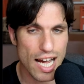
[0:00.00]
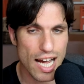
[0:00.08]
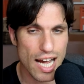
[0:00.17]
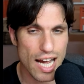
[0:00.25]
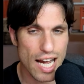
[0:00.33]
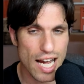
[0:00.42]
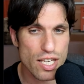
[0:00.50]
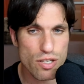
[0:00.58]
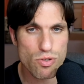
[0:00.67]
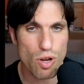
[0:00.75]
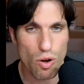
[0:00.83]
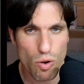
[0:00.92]
I use
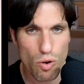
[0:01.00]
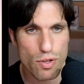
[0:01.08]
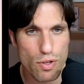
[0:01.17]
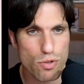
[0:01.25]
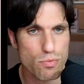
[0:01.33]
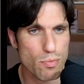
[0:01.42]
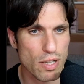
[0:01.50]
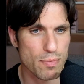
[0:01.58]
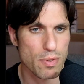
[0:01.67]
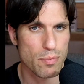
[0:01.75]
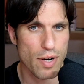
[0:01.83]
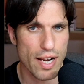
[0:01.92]
all of those multiple
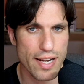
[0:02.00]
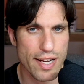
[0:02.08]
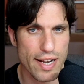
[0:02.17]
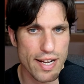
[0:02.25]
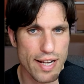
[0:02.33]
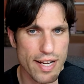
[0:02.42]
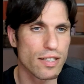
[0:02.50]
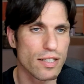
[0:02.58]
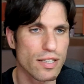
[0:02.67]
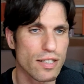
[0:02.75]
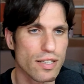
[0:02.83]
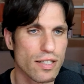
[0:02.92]
brains
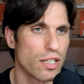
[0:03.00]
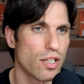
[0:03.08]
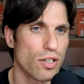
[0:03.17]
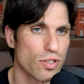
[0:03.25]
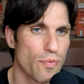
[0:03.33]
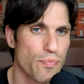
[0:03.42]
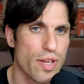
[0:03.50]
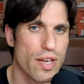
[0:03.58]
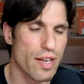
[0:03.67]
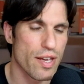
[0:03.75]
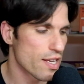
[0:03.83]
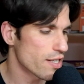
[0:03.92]
inside Claude. And
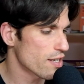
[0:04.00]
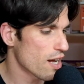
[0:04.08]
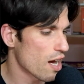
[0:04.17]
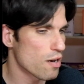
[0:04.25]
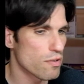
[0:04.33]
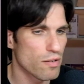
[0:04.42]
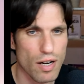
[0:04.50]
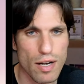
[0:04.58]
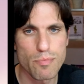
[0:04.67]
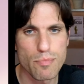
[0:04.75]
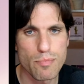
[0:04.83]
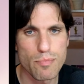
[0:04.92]
this is how I
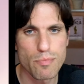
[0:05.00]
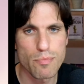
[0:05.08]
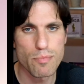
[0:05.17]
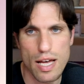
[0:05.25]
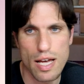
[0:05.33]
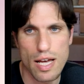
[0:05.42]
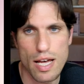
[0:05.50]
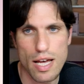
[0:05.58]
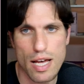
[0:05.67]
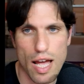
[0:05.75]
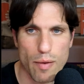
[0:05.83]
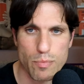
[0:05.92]
improve those
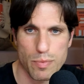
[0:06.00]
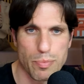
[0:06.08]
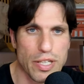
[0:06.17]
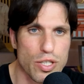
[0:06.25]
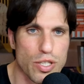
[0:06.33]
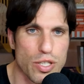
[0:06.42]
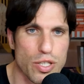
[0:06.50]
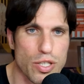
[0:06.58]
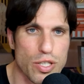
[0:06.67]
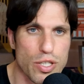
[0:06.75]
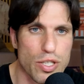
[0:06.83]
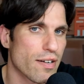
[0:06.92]
MCP tools
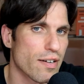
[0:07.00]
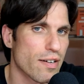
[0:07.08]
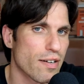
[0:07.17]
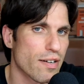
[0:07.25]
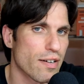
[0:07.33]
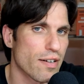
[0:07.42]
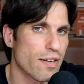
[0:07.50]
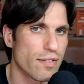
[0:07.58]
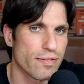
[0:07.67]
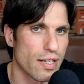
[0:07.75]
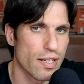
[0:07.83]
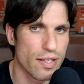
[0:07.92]
available for Brain Graph
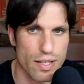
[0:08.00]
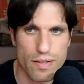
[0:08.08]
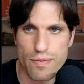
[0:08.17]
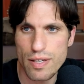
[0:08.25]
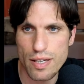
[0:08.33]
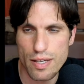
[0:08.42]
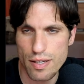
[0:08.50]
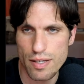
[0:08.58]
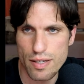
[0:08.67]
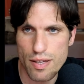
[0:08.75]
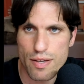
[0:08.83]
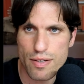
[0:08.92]

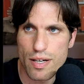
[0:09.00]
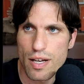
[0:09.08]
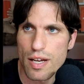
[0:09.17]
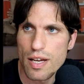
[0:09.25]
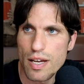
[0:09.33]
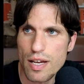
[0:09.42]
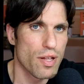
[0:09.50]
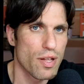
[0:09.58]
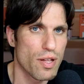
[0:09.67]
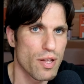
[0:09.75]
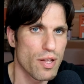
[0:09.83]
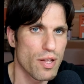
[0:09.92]
either. And the
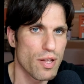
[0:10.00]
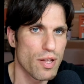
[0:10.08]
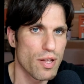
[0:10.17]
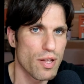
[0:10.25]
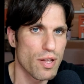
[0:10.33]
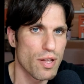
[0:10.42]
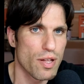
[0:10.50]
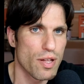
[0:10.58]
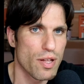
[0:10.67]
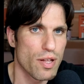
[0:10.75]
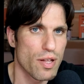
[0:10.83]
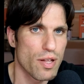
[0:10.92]
same I'm doing
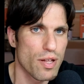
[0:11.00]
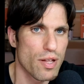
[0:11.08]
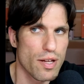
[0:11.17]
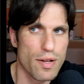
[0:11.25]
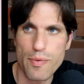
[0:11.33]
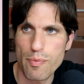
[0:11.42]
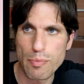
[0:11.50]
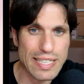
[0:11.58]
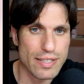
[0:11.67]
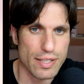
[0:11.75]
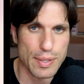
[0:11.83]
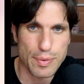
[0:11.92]
with Bynder.